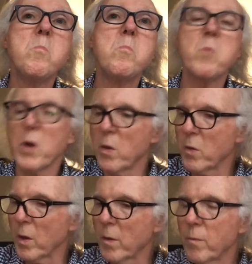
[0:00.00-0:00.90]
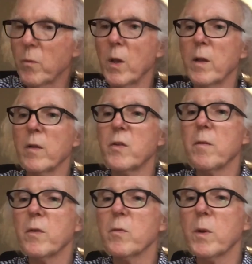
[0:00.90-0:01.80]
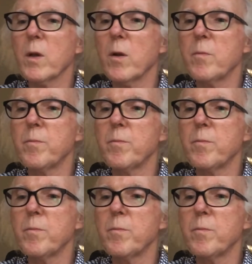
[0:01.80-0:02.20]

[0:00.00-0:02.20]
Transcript: what do you think? Well, let's give this one a go.